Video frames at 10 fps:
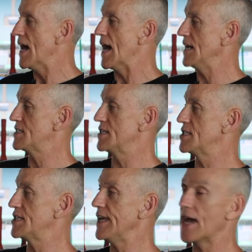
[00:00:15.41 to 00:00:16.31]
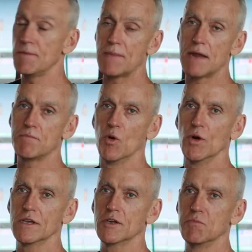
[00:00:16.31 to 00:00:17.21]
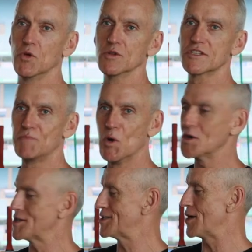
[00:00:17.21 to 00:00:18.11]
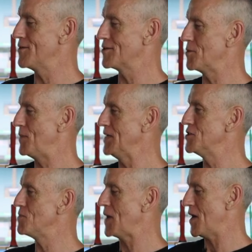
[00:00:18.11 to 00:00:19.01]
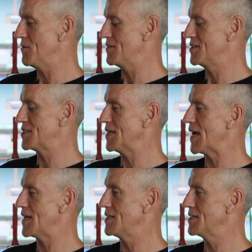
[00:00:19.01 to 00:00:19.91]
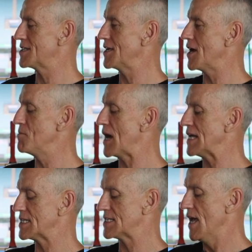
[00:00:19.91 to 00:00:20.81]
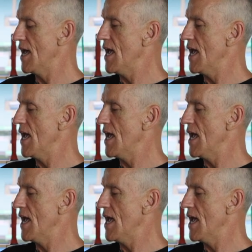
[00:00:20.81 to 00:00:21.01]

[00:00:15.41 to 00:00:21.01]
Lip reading: It's a CA bat bought at Kabul Sports, so we've got a pigeon pair of the CA bats.